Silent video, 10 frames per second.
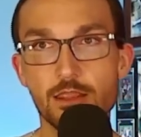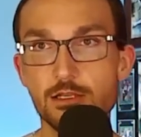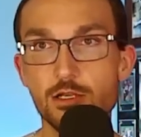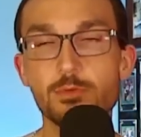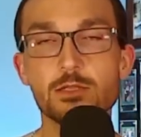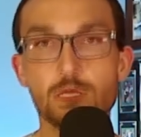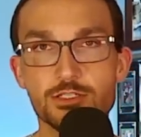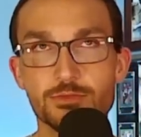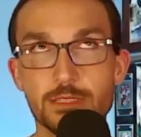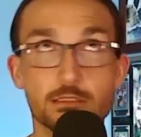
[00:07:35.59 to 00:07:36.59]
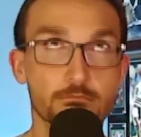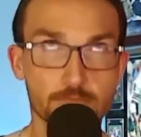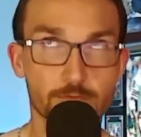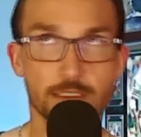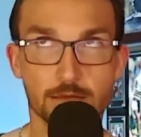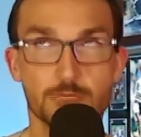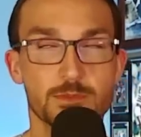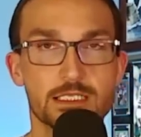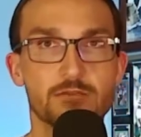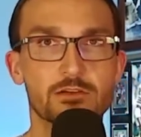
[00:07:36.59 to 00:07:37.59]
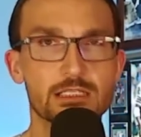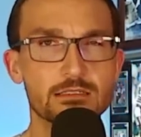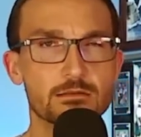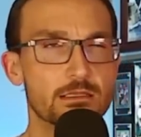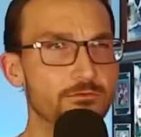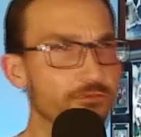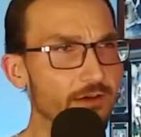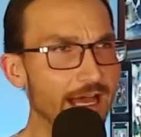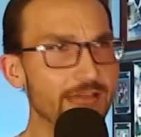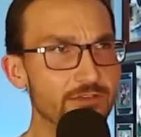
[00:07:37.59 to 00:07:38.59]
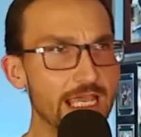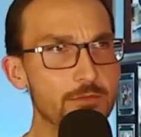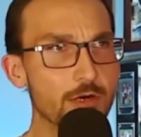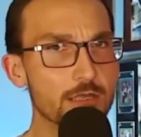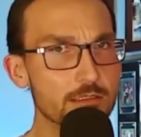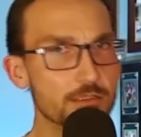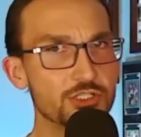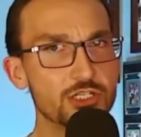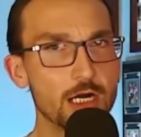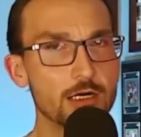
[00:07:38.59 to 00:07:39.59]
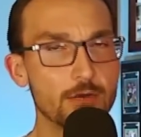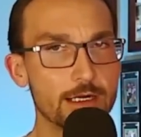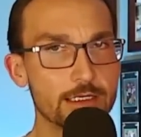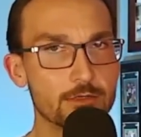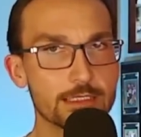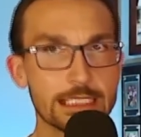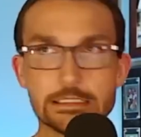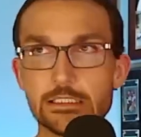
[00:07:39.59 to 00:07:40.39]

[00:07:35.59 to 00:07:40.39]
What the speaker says: Nobody wants your beer, but specifically five gay bars in the Chicago area were like,